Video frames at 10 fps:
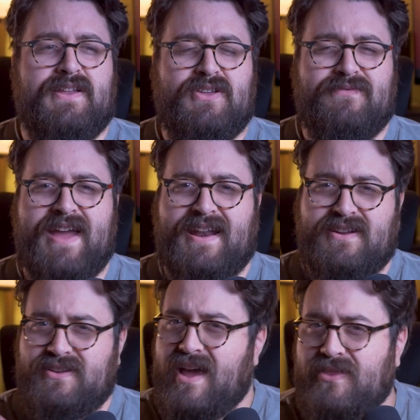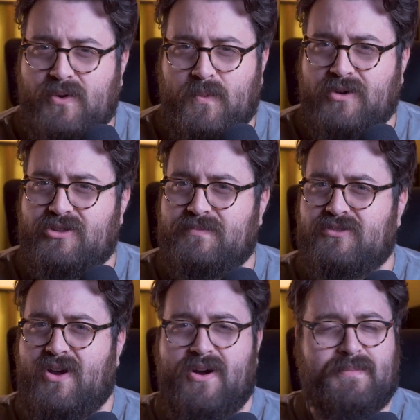Then you've got another worship
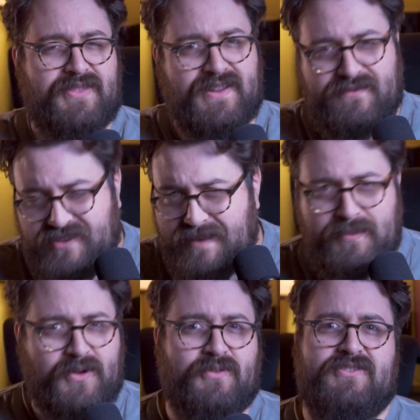song, but then typical